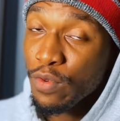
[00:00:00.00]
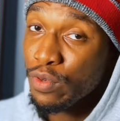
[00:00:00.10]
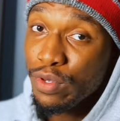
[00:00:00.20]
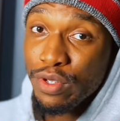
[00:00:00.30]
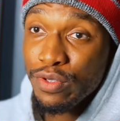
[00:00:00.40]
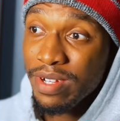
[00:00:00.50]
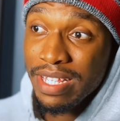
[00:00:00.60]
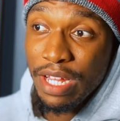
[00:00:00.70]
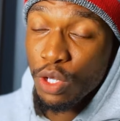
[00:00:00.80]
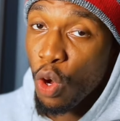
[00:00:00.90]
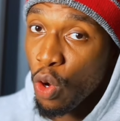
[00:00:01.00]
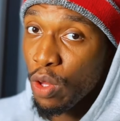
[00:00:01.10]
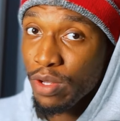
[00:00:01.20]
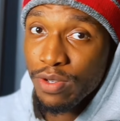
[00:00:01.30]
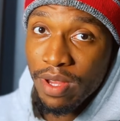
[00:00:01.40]
good trades at all
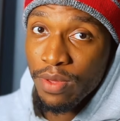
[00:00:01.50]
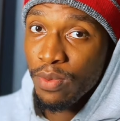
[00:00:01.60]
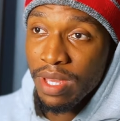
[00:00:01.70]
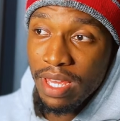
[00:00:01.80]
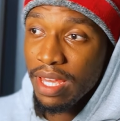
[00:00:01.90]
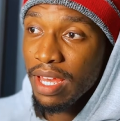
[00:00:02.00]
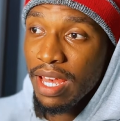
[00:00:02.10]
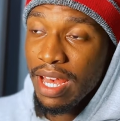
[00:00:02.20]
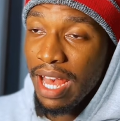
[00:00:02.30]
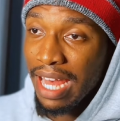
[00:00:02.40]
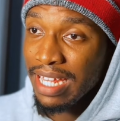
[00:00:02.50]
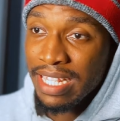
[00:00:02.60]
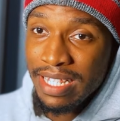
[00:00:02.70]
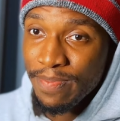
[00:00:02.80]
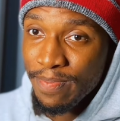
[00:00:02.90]
throughout the week. I
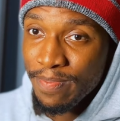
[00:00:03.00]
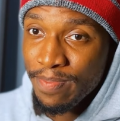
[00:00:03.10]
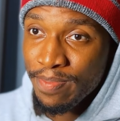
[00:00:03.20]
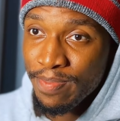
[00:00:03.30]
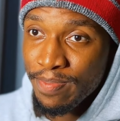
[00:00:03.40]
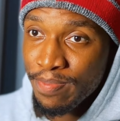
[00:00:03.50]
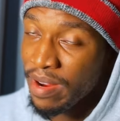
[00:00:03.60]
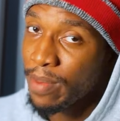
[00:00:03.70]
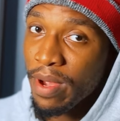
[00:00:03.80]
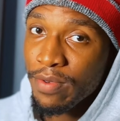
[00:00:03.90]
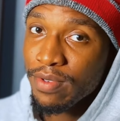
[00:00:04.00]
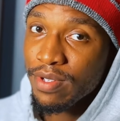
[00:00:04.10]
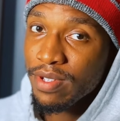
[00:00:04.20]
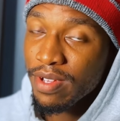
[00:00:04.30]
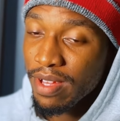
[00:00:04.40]
didn't break my
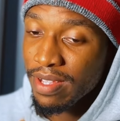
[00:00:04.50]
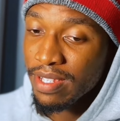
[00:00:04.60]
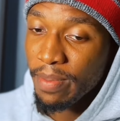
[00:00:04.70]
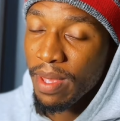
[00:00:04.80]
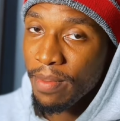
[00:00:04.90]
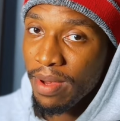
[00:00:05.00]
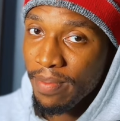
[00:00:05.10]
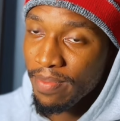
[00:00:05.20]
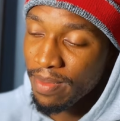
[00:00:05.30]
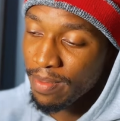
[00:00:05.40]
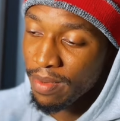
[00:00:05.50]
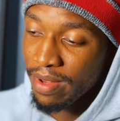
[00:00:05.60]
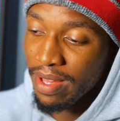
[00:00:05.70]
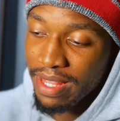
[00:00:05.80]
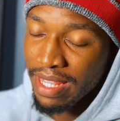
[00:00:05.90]
rules in September,
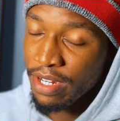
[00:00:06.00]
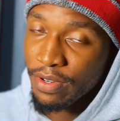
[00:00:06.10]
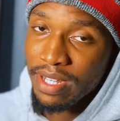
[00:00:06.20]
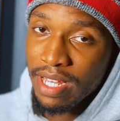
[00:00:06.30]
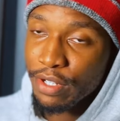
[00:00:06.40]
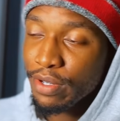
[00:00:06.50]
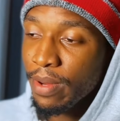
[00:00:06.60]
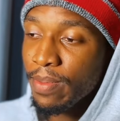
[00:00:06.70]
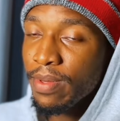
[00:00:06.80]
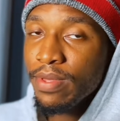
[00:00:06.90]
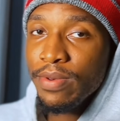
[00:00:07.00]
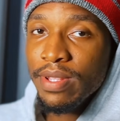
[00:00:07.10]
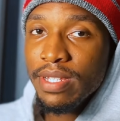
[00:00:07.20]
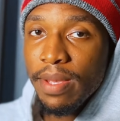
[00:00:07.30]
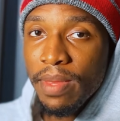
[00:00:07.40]
but the trades that showed up during
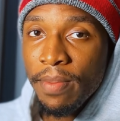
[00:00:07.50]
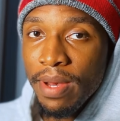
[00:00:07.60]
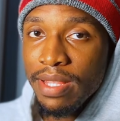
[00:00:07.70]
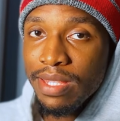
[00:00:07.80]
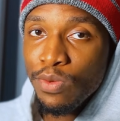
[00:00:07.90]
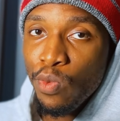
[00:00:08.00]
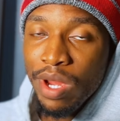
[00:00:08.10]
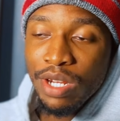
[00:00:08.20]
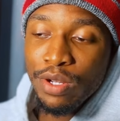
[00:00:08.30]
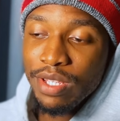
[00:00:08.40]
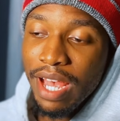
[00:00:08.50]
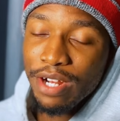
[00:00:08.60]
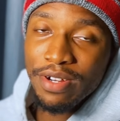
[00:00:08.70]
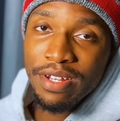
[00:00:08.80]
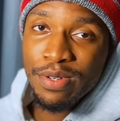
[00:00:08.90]
September were not
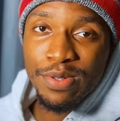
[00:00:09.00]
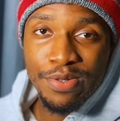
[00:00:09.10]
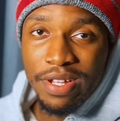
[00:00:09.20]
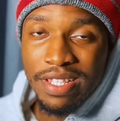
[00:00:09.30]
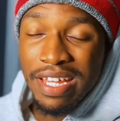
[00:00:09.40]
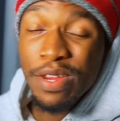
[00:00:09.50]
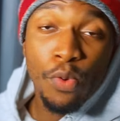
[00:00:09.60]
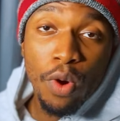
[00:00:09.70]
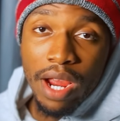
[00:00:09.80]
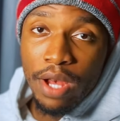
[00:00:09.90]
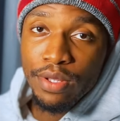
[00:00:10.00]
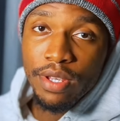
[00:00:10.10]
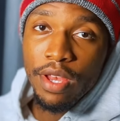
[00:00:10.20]
actually a good trade. They didn't work out